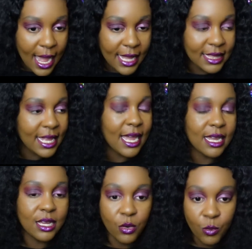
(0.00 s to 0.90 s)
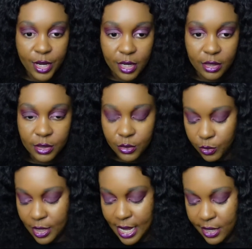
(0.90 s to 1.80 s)
think I could have went a
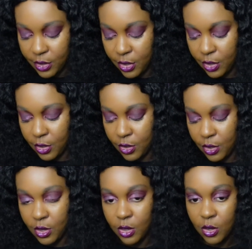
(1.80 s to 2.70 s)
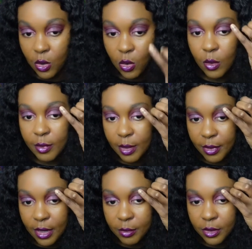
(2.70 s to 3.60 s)
little lighter on my
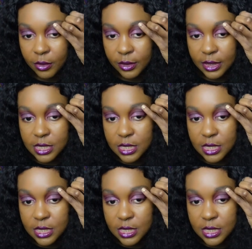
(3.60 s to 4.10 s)
brow bone.